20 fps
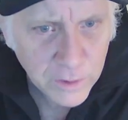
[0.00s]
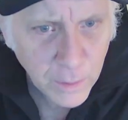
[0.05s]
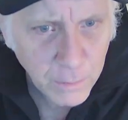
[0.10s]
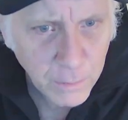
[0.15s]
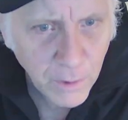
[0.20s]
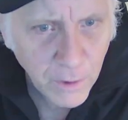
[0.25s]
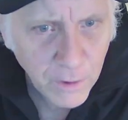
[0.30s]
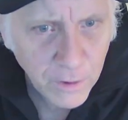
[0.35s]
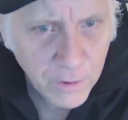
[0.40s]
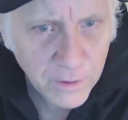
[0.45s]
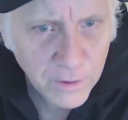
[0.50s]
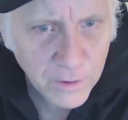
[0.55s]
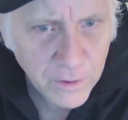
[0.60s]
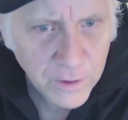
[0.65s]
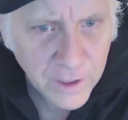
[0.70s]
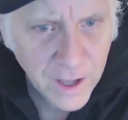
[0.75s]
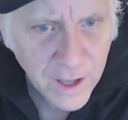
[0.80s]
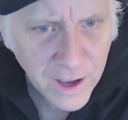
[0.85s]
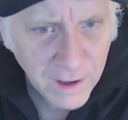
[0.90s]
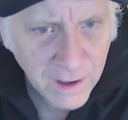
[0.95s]
who's their
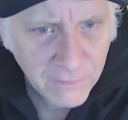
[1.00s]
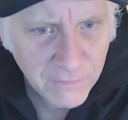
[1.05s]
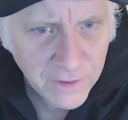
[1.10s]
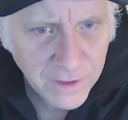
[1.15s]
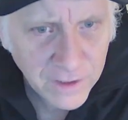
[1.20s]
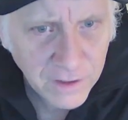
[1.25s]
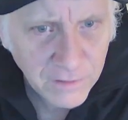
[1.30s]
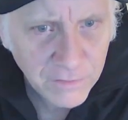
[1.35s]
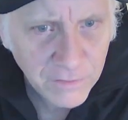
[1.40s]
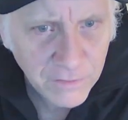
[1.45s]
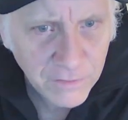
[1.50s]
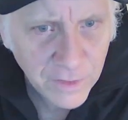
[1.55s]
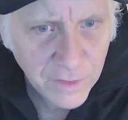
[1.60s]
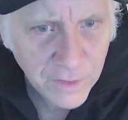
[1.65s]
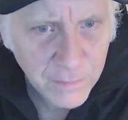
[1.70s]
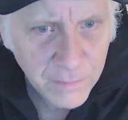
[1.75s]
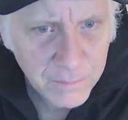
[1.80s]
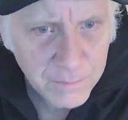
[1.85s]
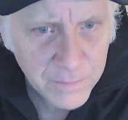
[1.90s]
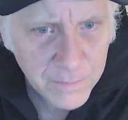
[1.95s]
partner and advocate
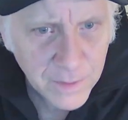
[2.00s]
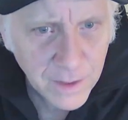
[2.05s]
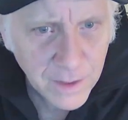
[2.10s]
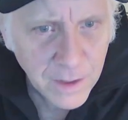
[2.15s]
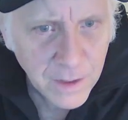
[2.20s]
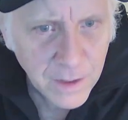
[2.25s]
for them?